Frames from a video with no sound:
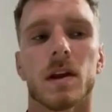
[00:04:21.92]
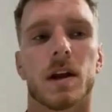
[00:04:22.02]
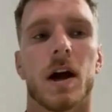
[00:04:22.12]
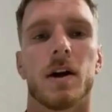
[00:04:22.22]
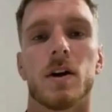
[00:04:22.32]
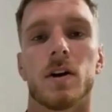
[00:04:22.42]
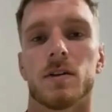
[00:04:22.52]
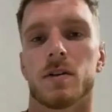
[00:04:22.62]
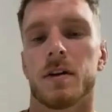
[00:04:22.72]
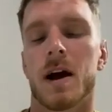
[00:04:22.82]
got
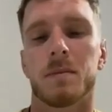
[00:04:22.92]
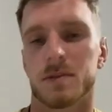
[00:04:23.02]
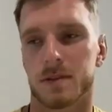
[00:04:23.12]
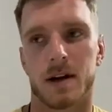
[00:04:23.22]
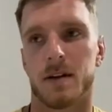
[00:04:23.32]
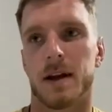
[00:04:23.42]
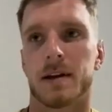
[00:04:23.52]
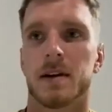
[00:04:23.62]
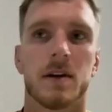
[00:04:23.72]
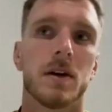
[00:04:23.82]
hurt. So now I'm just trying to like,
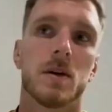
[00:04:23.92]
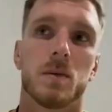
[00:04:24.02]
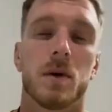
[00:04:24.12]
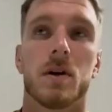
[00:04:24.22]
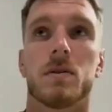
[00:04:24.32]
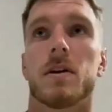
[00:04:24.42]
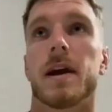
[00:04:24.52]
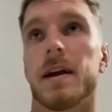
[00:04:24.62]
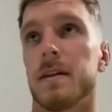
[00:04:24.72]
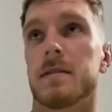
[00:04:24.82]
well,
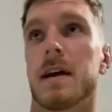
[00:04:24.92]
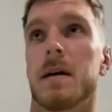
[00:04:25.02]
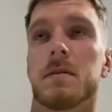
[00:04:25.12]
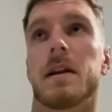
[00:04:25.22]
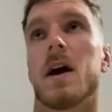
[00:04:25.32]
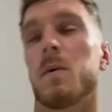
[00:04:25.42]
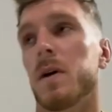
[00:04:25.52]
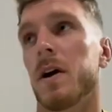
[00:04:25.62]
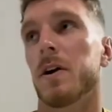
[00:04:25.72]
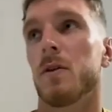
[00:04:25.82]
okay, this how now
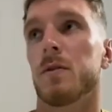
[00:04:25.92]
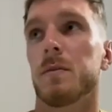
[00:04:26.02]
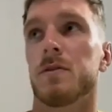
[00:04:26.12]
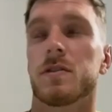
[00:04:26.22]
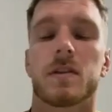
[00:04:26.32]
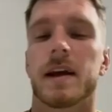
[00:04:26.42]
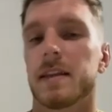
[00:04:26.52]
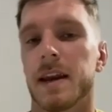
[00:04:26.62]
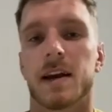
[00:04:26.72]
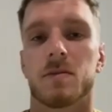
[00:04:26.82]
where do I go from? Just like
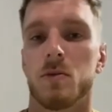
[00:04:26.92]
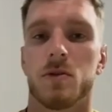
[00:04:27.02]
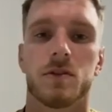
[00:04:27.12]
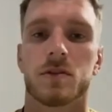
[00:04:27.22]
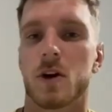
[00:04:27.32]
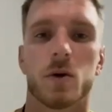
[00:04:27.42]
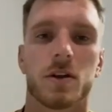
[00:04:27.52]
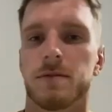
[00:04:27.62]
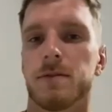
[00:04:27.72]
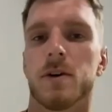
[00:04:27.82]
the next move, just go with
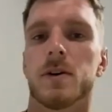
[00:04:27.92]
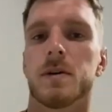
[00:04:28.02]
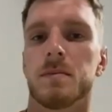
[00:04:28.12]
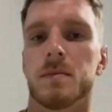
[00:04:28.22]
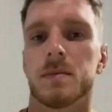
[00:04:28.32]
the flow, and